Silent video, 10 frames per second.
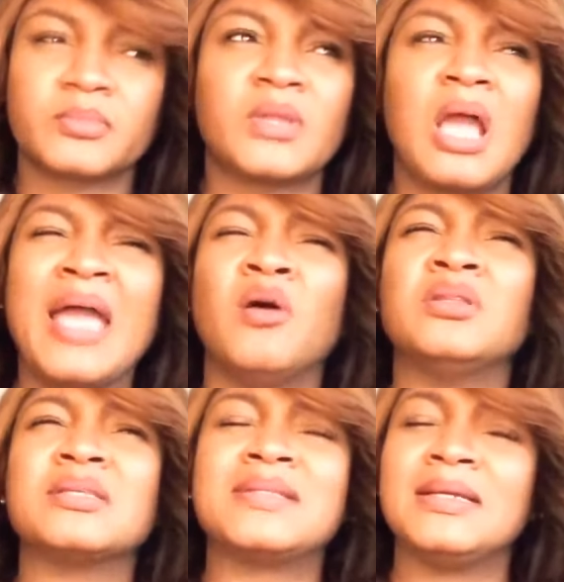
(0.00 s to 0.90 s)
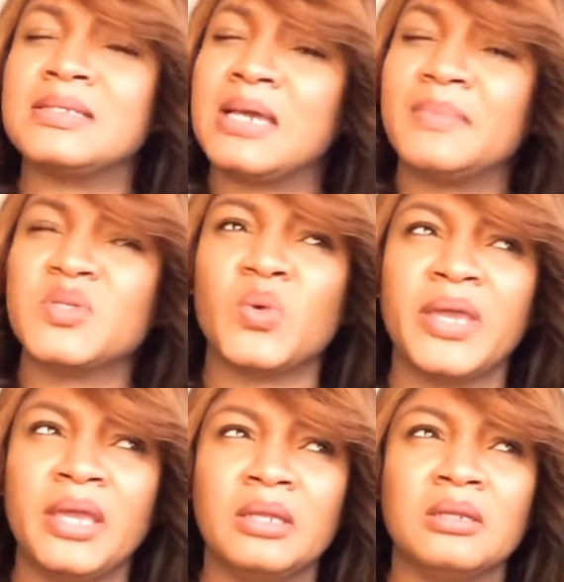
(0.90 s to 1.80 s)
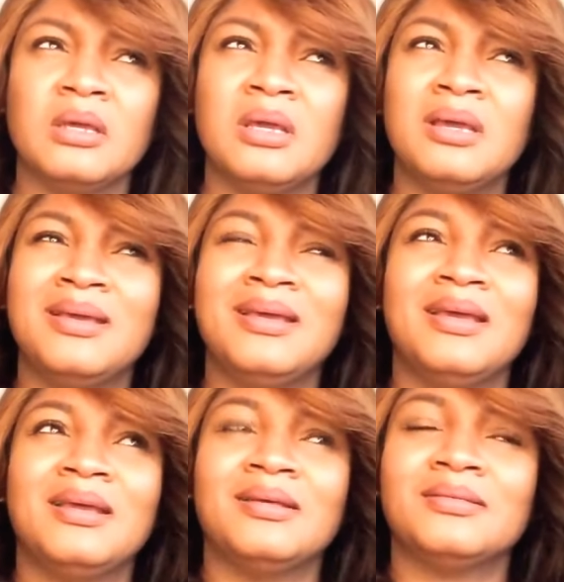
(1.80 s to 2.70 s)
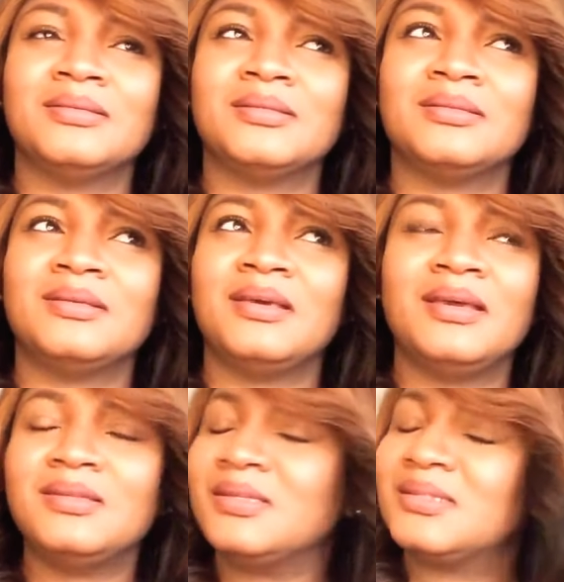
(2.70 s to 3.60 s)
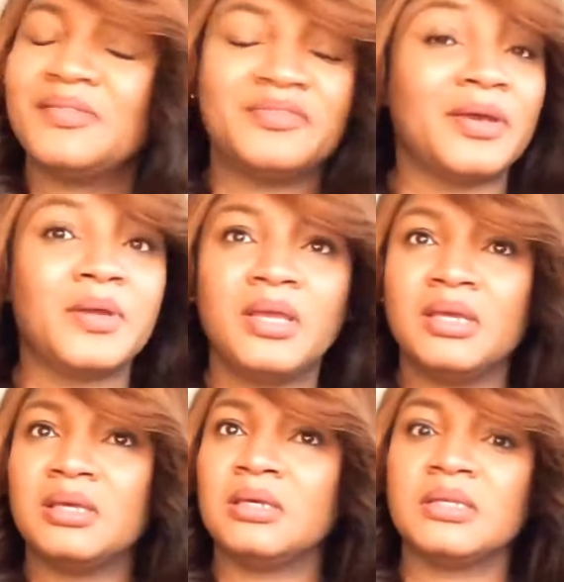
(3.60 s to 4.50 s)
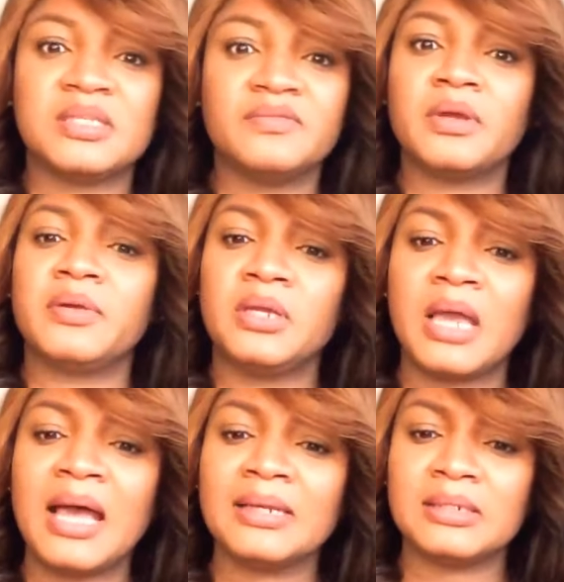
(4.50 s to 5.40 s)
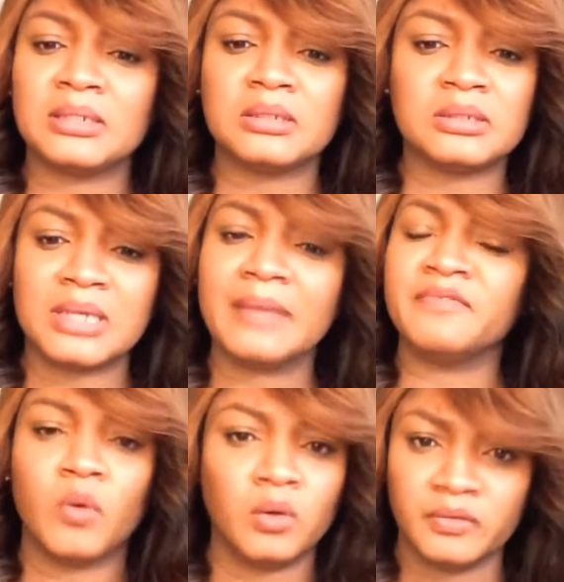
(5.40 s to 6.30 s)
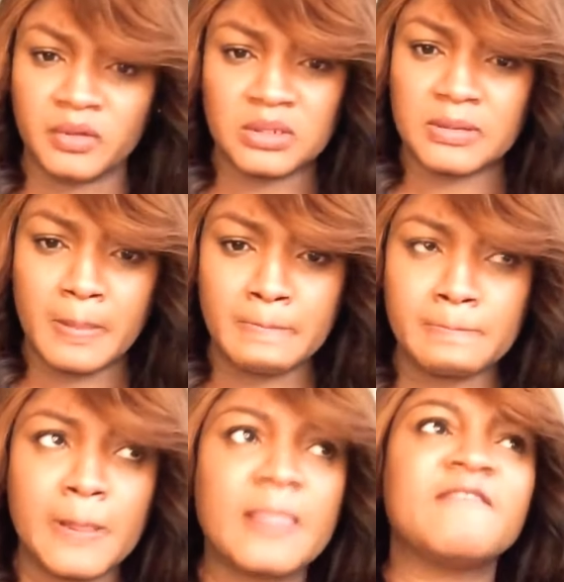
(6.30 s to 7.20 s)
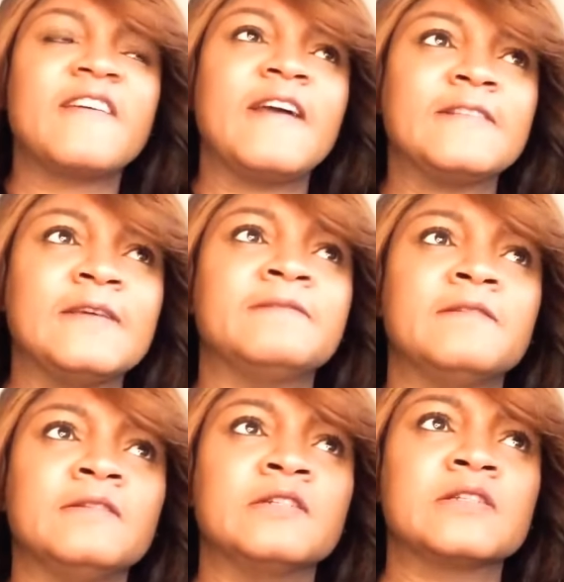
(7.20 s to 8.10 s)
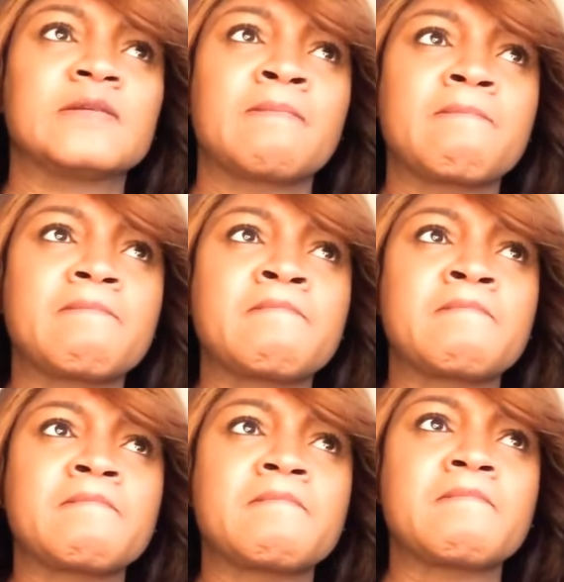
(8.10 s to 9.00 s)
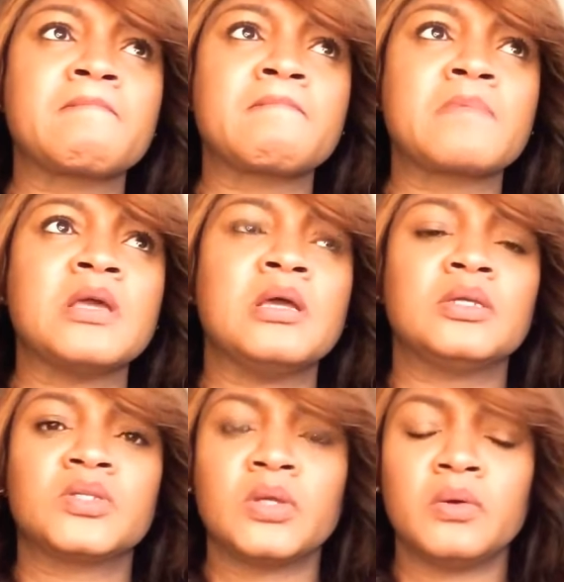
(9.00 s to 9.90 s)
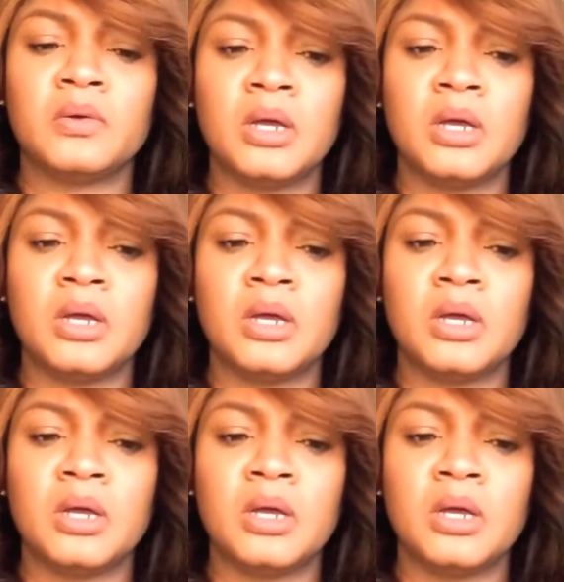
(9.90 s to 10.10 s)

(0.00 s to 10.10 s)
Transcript: I understand the times we're in. And it's a very hard time for all of us. It's a very hard time for all of us. So,